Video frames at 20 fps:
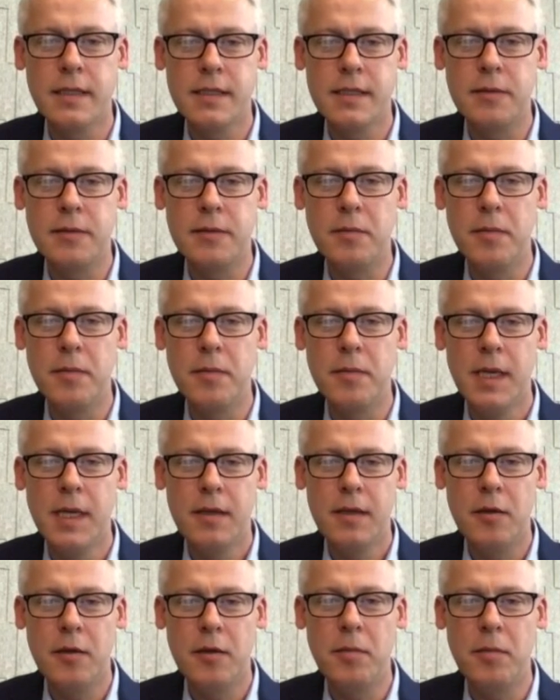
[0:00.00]
in
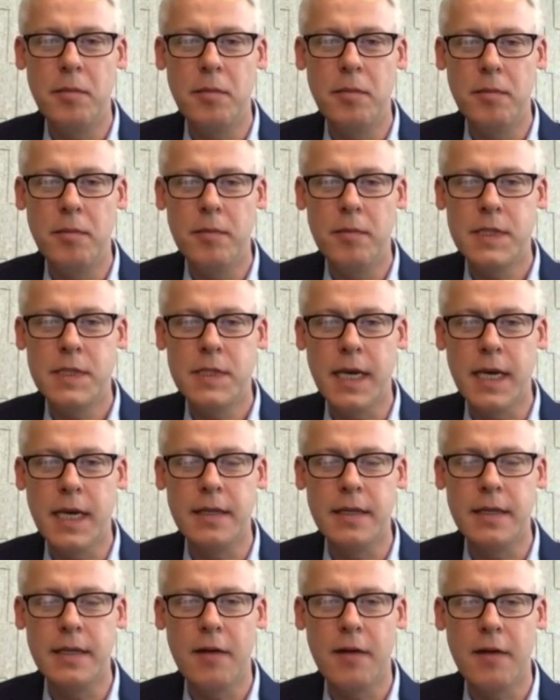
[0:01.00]
the second
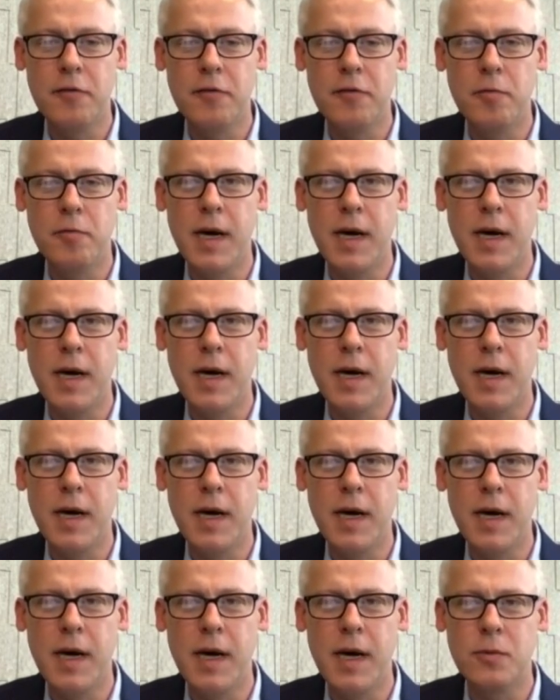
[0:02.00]
half of March
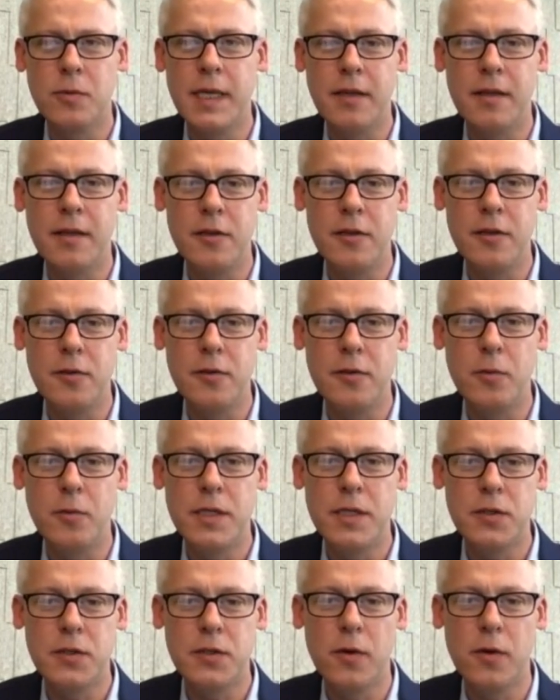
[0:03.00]
when we
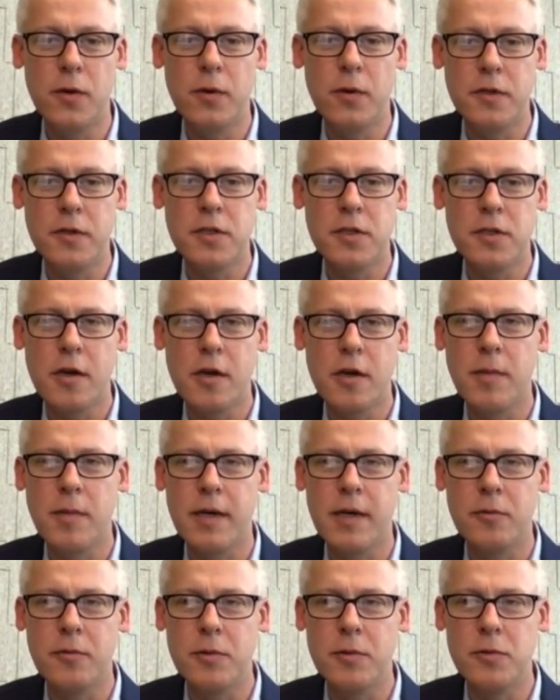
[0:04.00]
saw what the stock
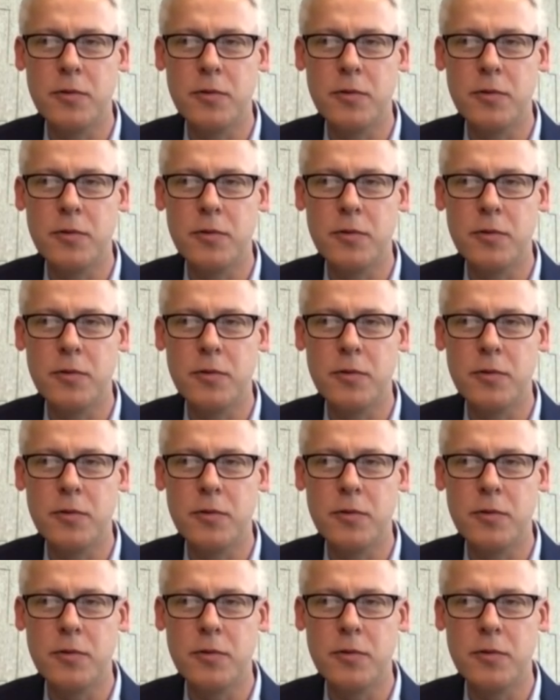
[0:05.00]
market was